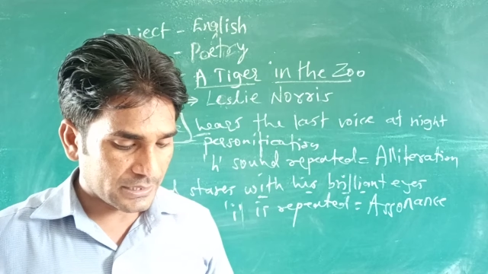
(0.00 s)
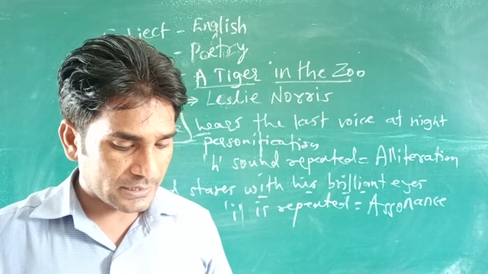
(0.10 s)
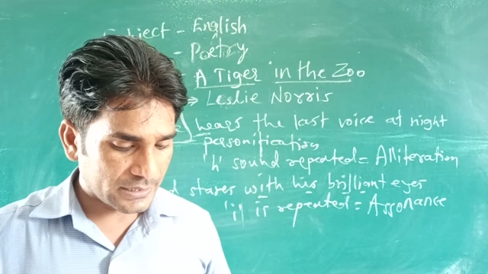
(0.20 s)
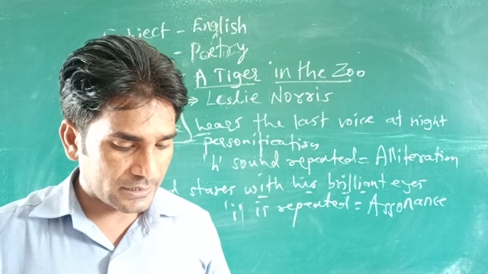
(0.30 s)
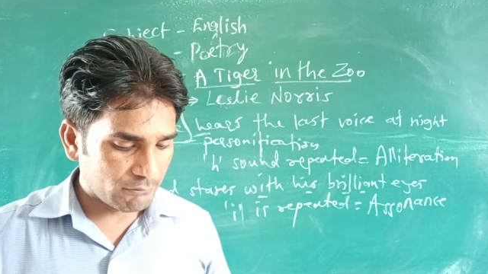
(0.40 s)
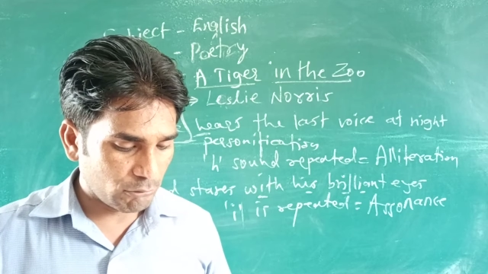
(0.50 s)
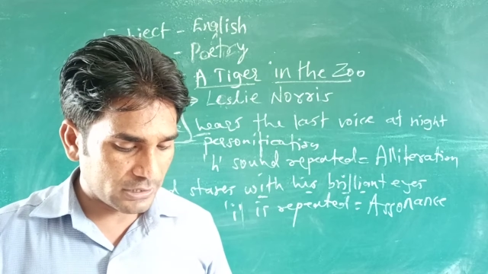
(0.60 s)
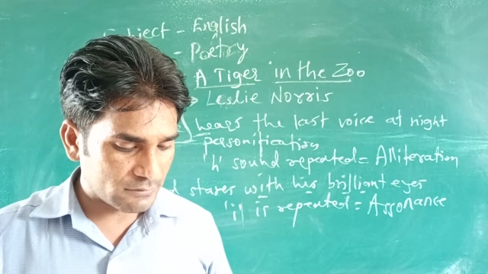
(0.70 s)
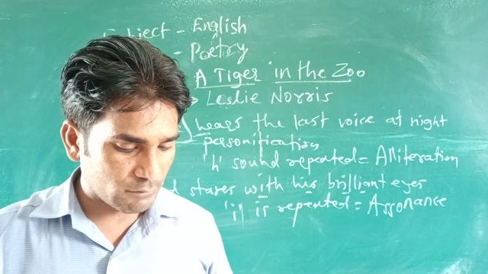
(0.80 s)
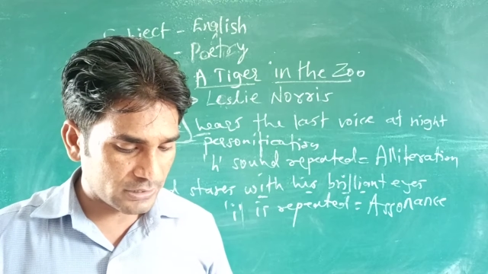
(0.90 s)
again what
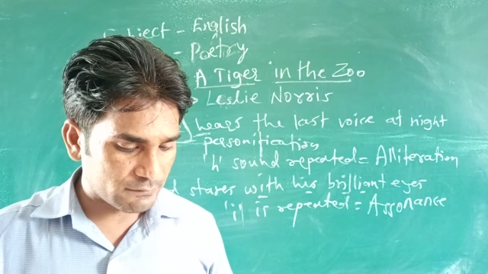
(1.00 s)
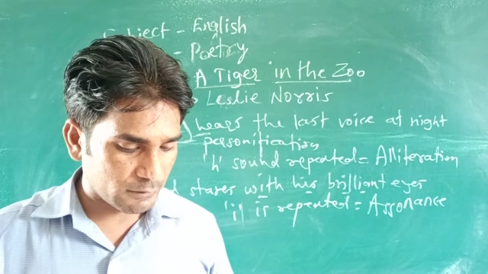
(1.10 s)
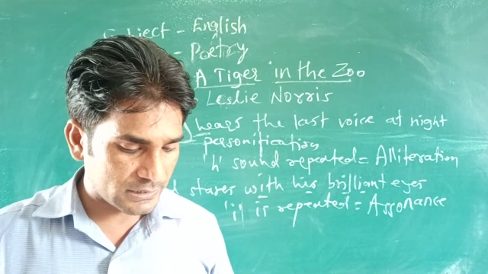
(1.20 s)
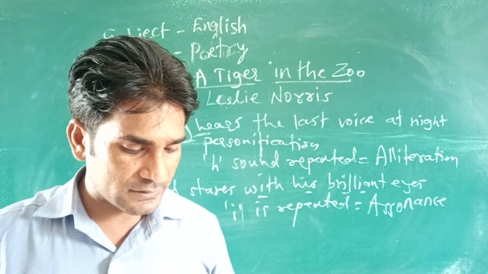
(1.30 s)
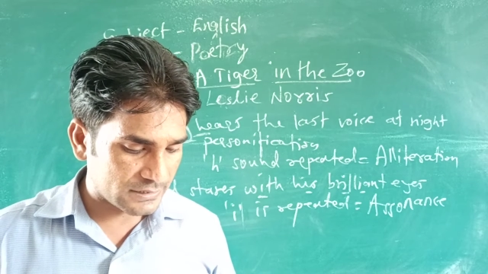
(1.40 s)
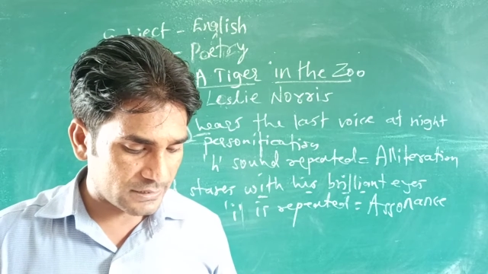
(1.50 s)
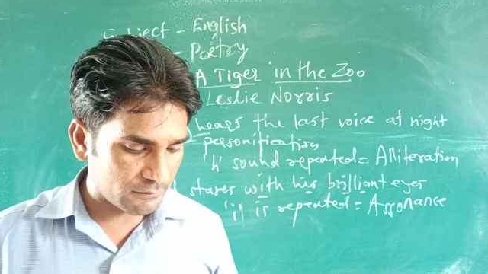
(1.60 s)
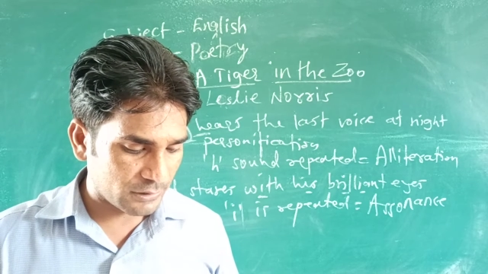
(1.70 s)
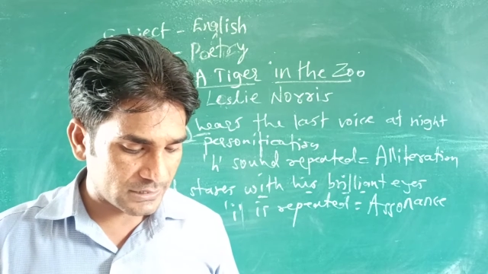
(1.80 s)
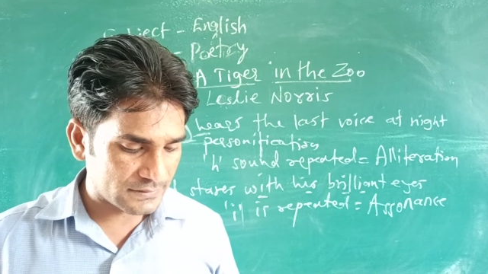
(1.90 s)
is
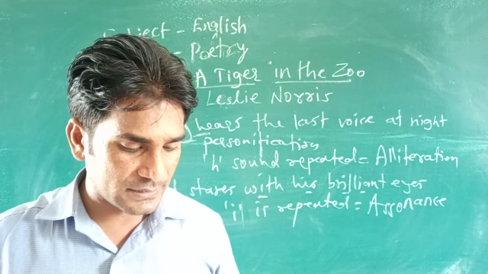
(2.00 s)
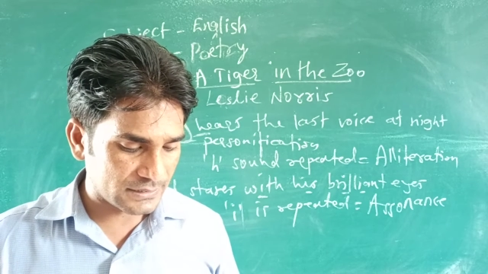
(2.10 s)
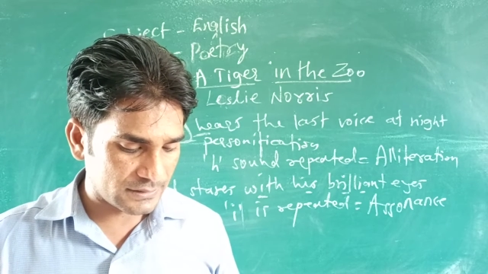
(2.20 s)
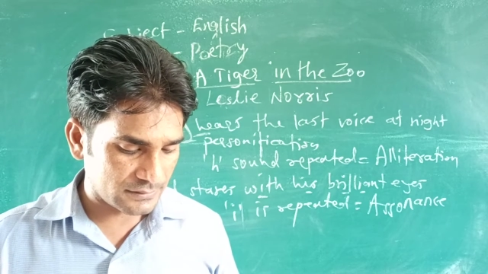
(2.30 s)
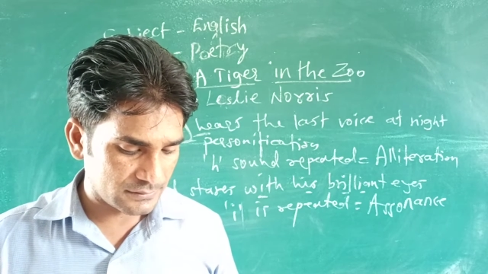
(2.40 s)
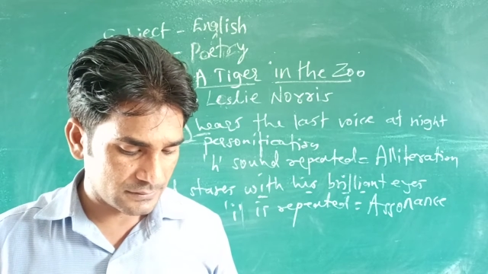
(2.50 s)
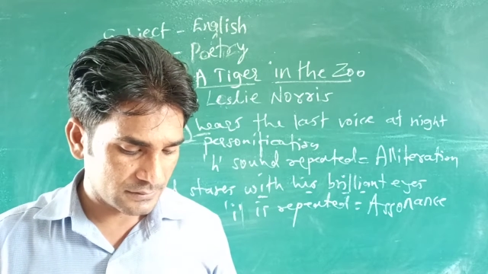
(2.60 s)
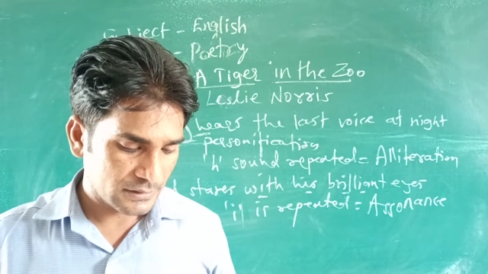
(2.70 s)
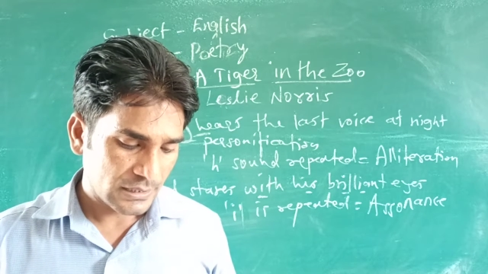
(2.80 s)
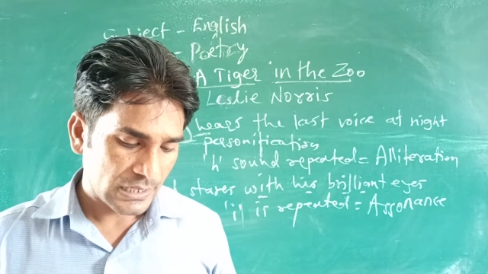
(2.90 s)
there,
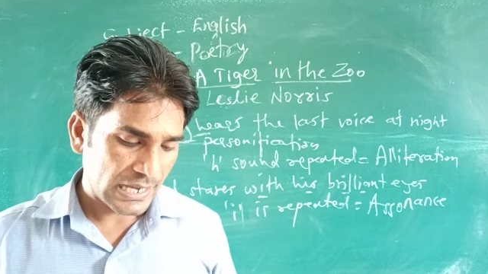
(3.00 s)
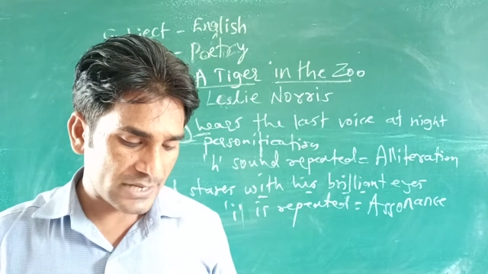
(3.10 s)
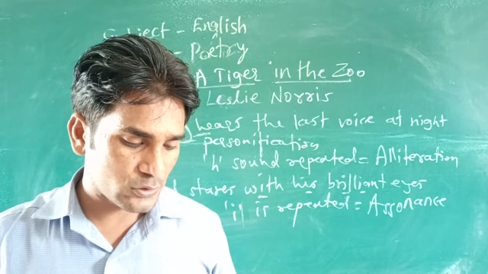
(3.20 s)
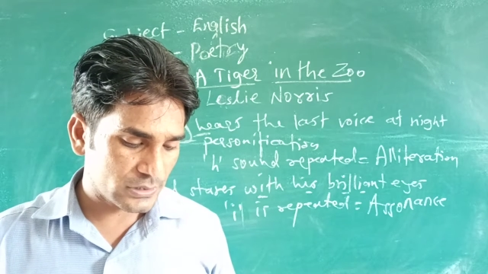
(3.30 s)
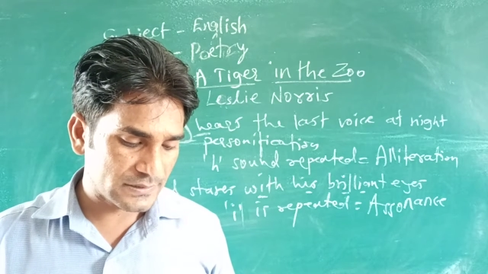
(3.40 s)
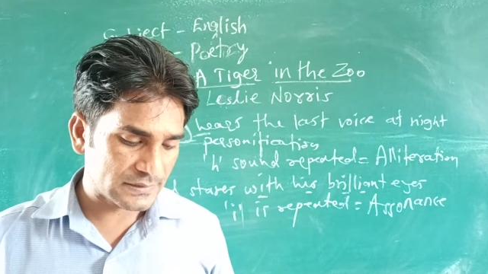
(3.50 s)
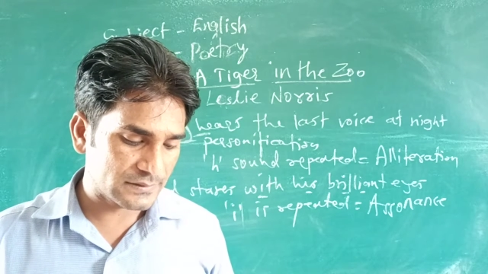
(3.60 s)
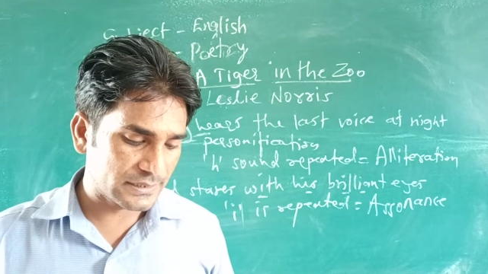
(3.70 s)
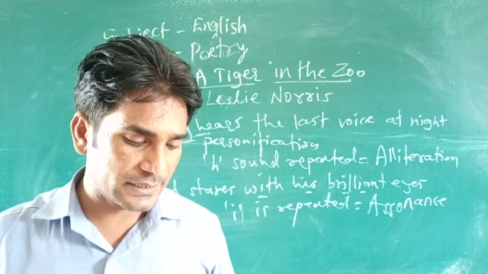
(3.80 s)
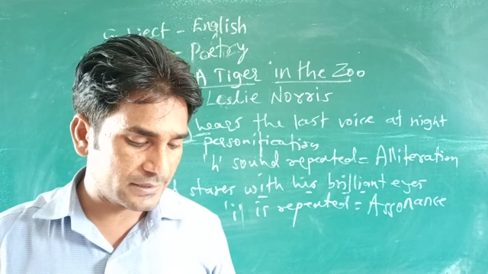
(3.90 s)
assonance is
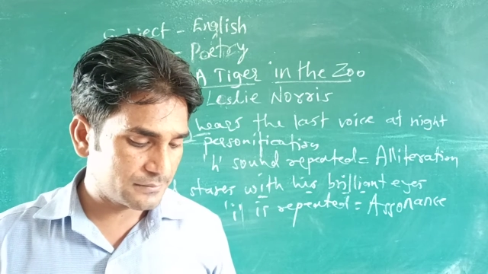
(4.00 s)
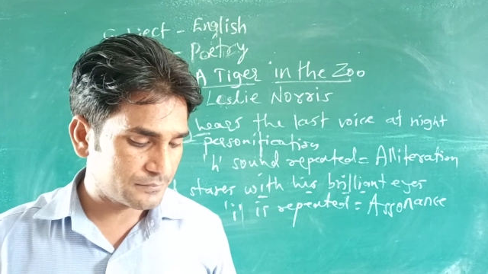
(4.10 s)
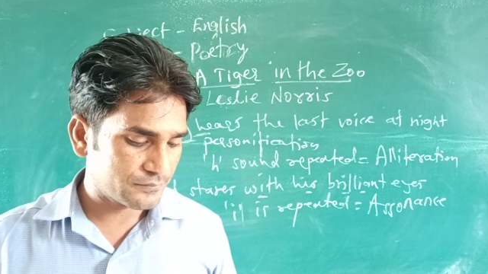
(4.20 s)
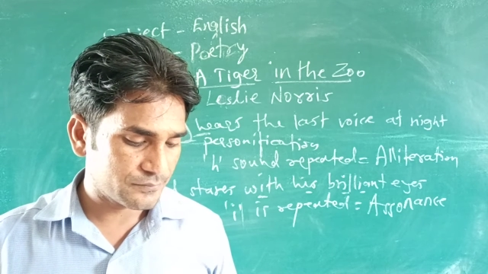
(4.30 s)
there.